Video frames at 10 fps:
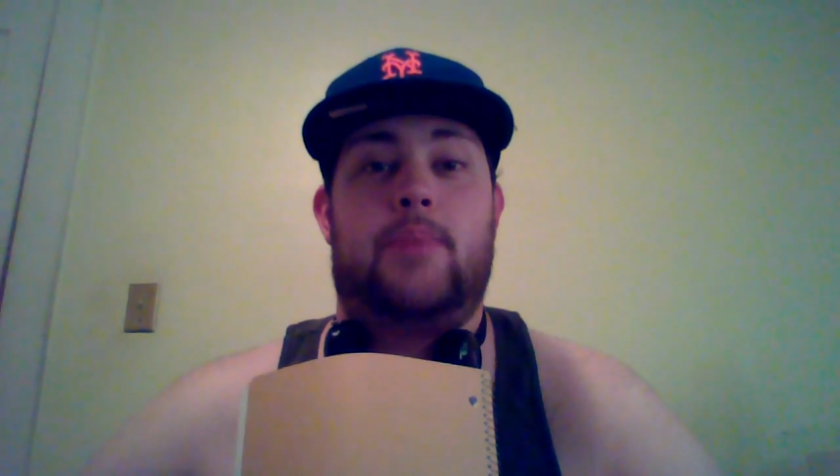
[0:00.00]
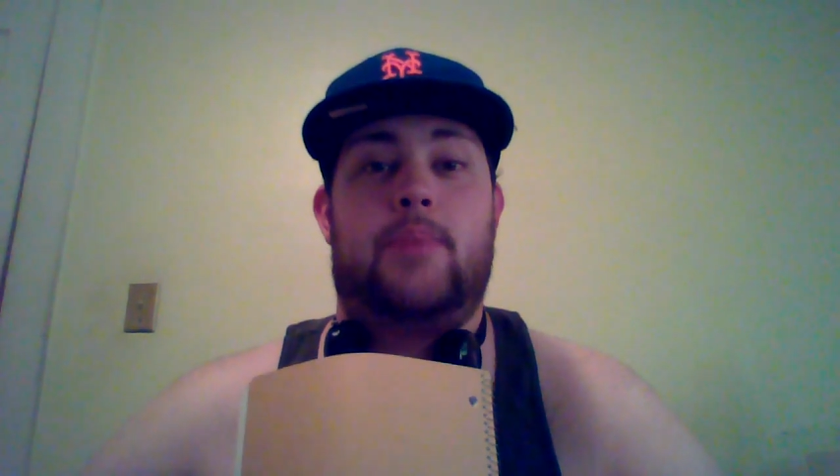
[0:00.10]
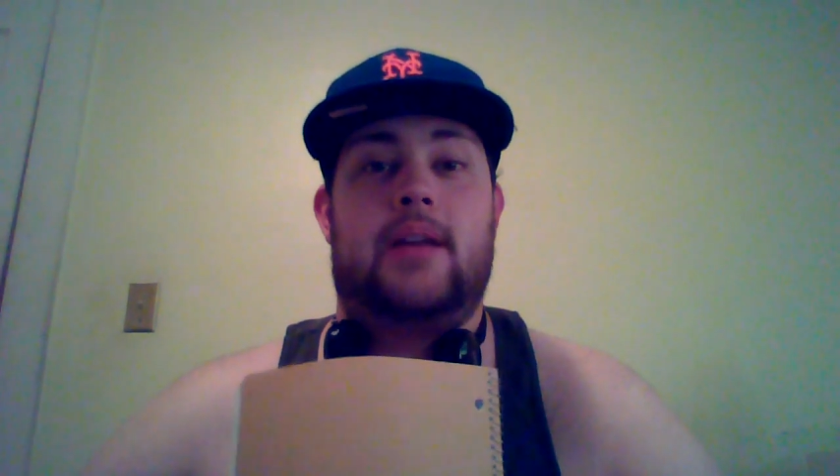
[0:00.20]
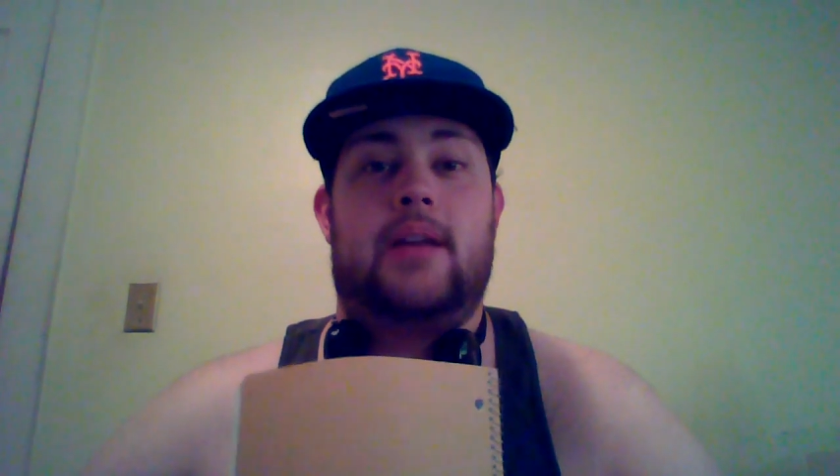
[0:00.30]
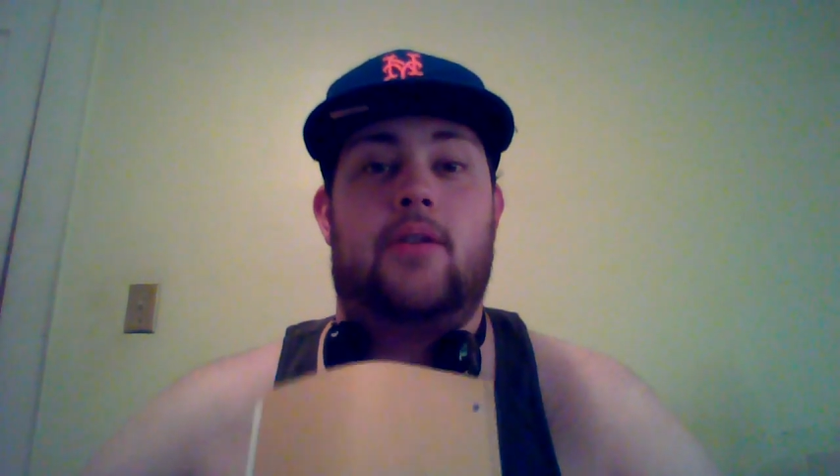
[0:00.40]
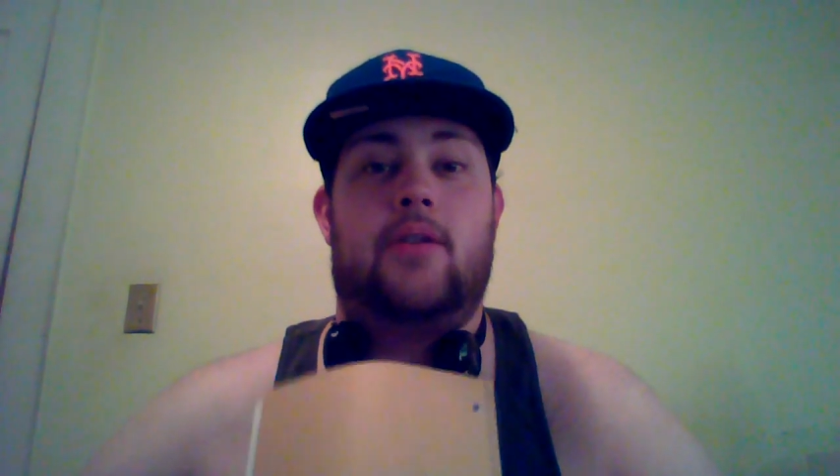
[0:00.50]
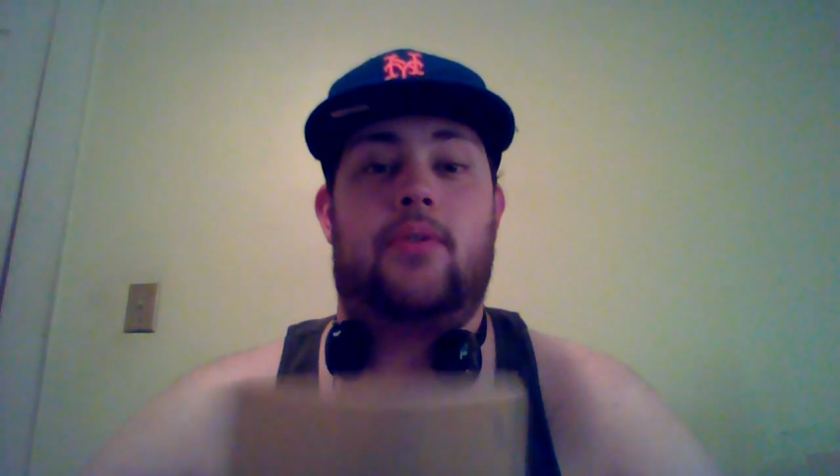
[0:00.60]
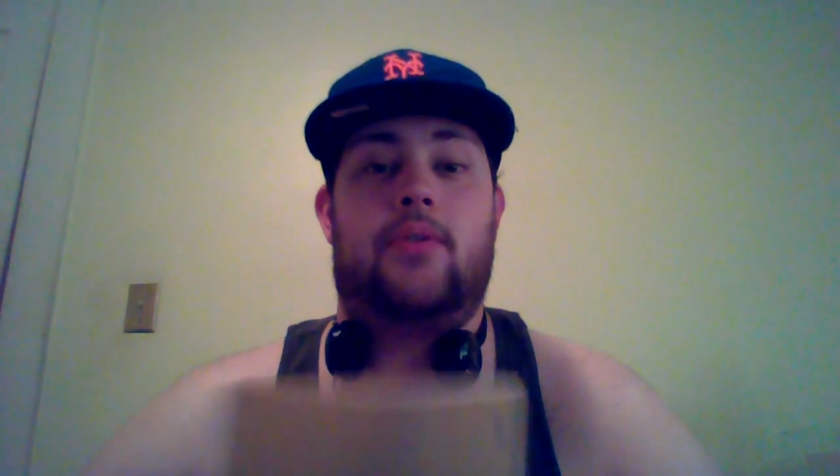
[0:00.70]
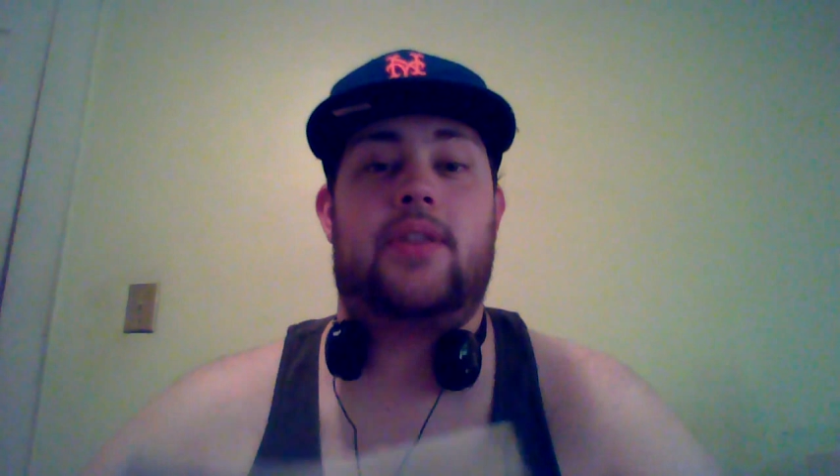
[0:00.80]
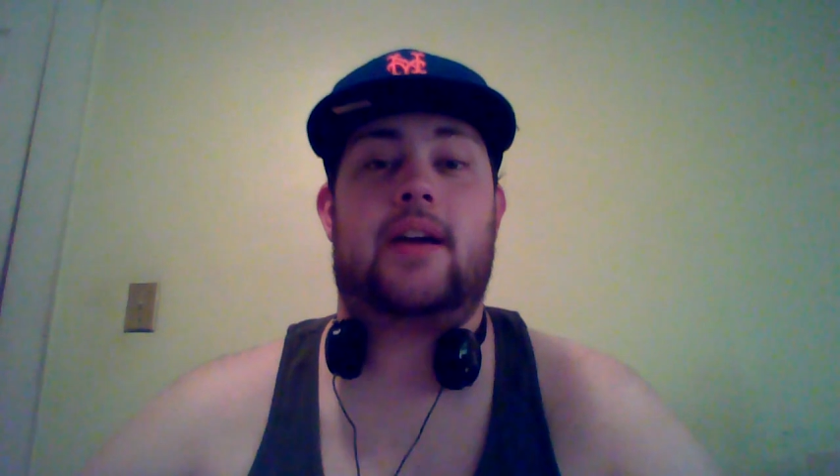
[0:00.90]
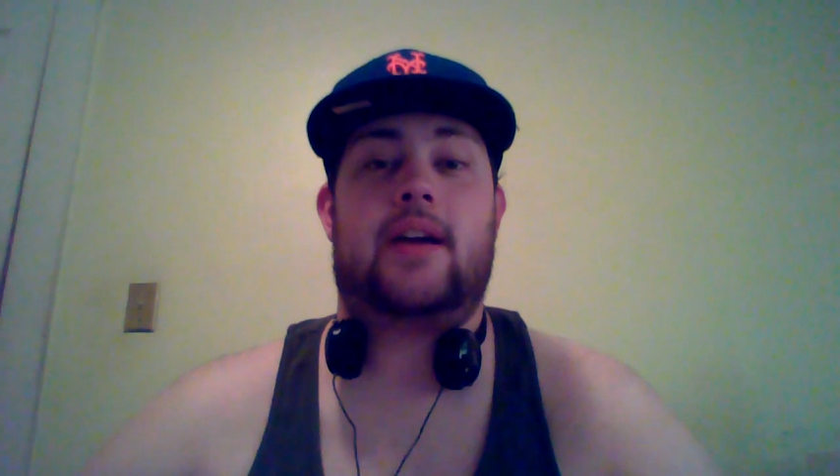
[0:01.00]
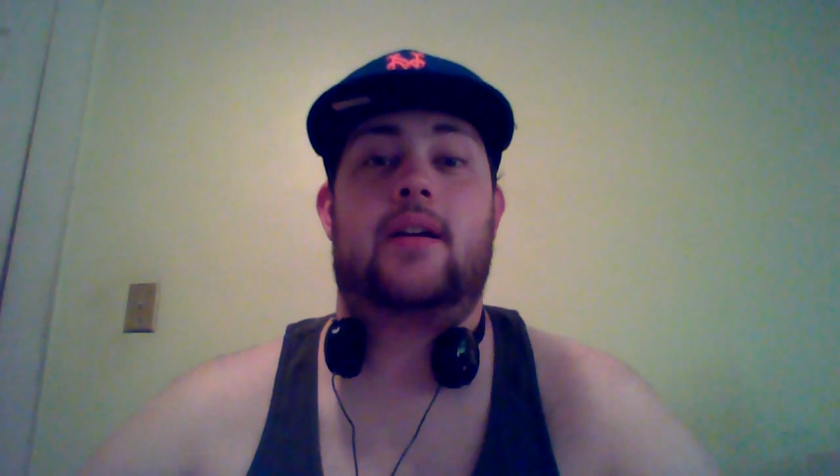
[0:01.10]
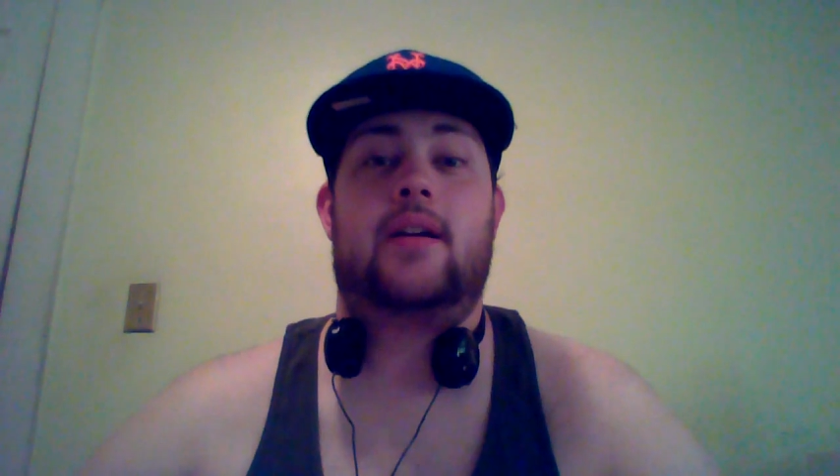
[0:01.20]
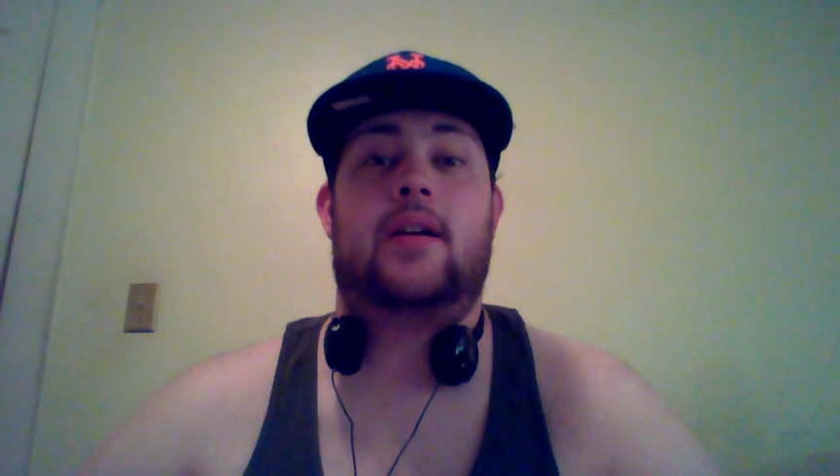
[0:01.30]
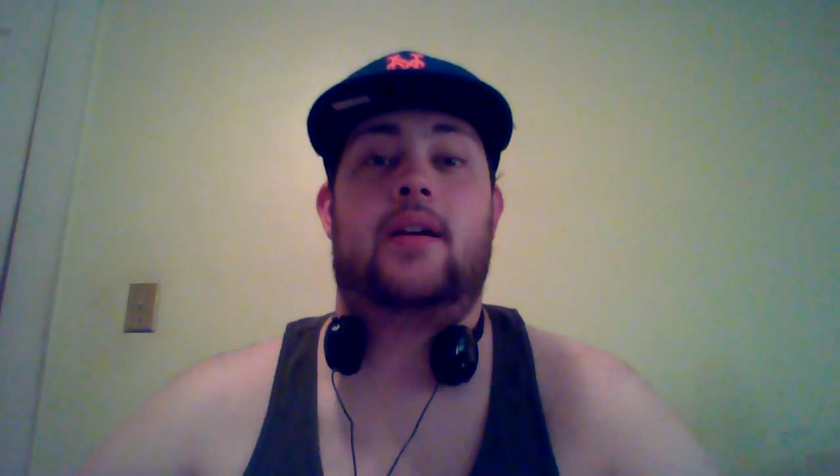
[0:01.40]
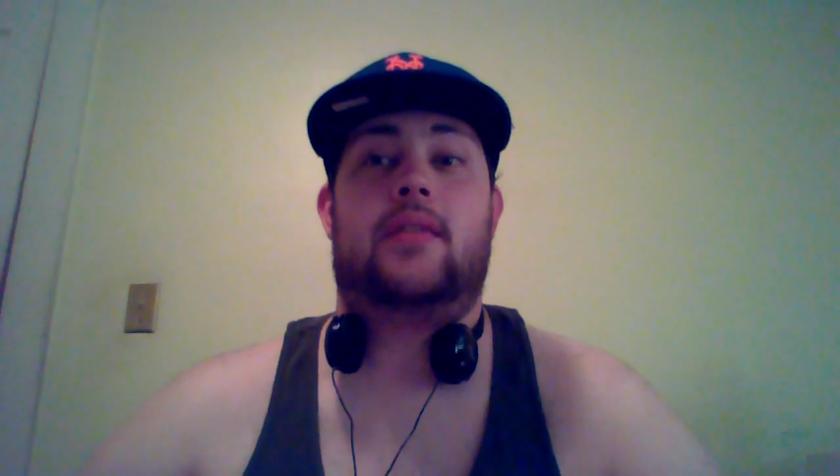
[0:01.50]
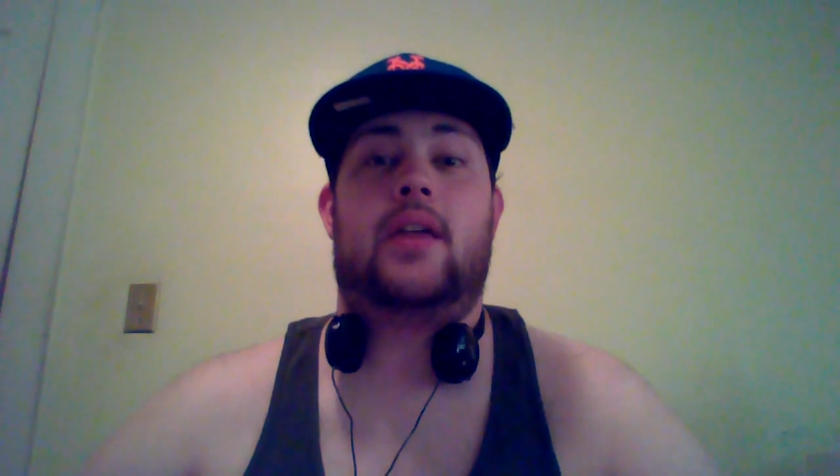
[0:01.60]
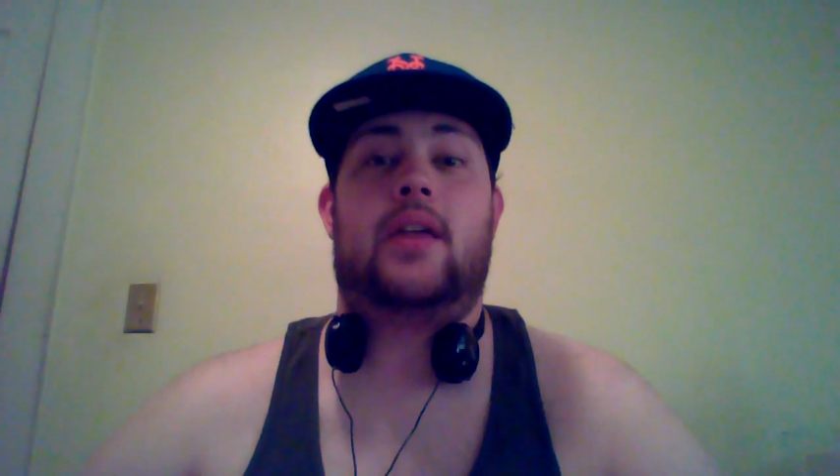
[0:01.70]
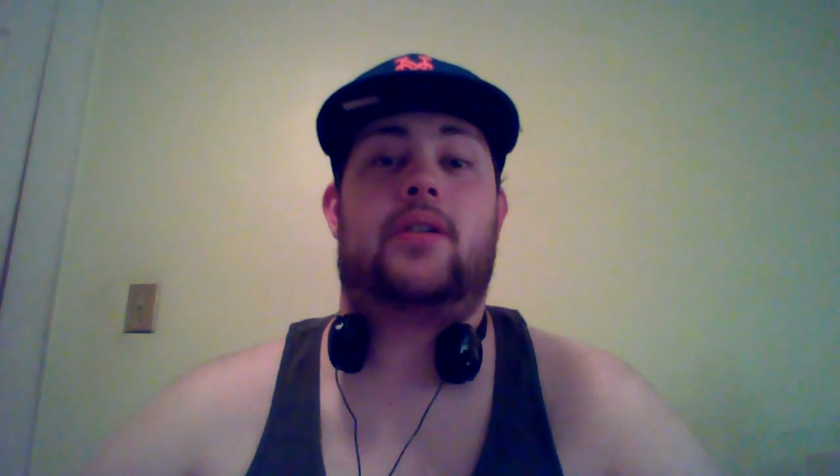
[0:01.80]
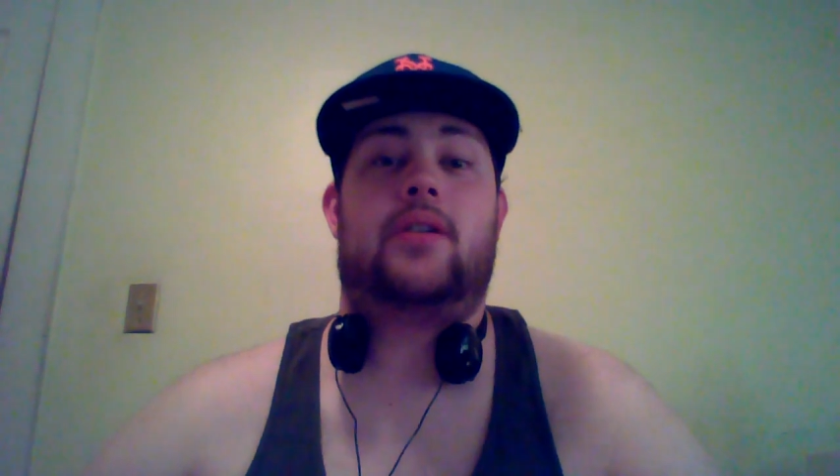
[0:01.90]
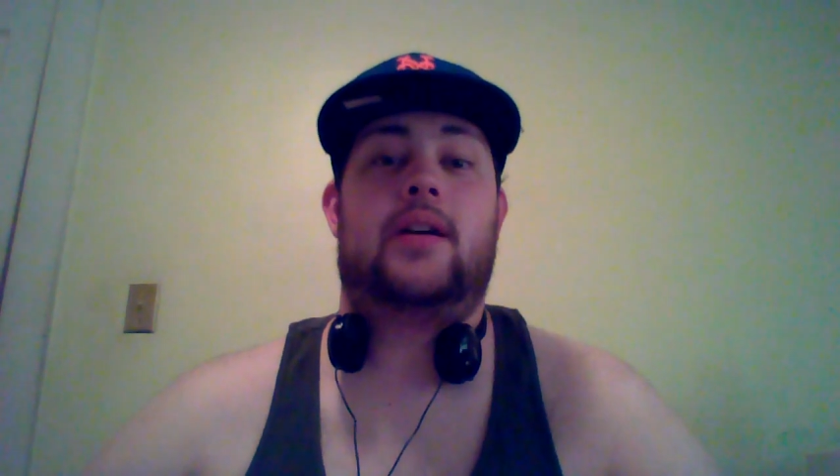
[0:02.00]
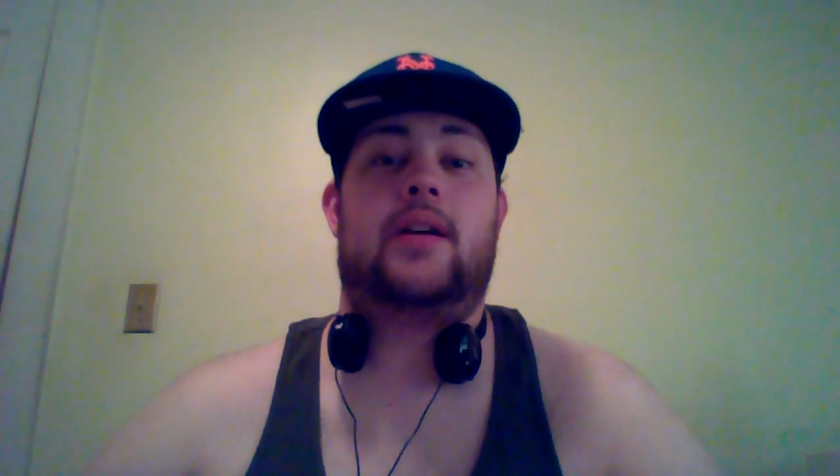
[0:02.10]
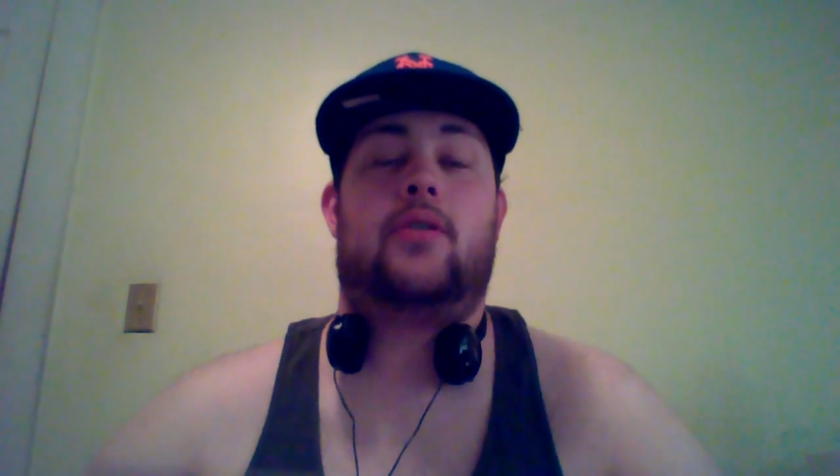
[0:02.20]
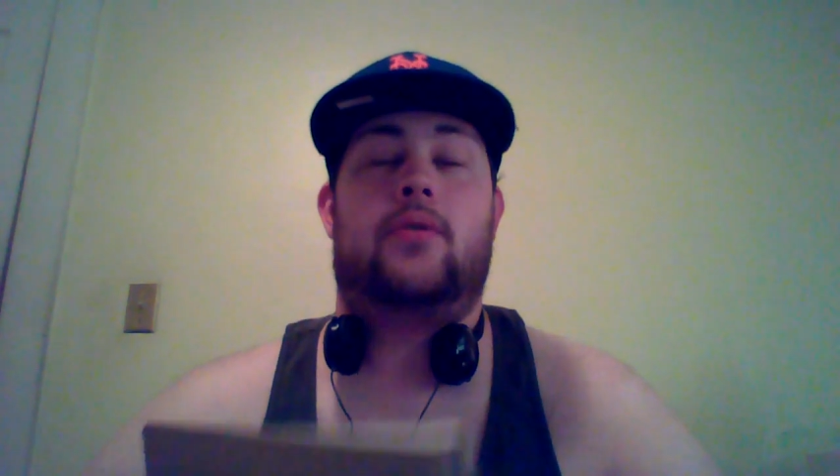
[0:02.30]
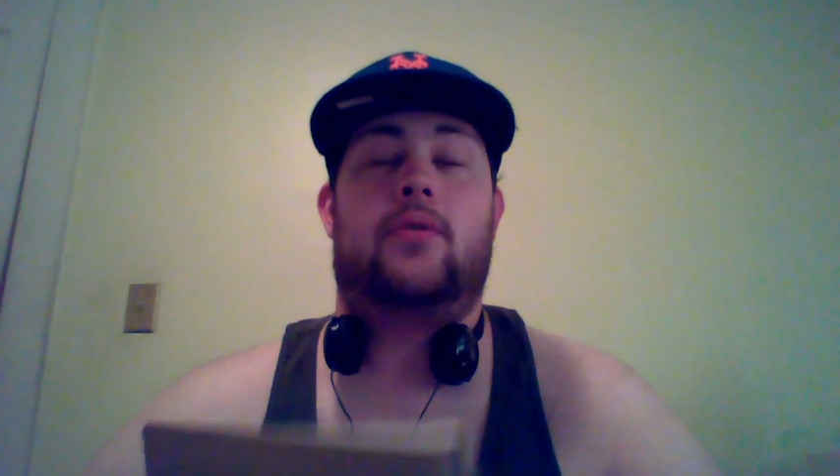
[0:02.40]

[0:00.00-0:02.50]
but I don't think that they're gonna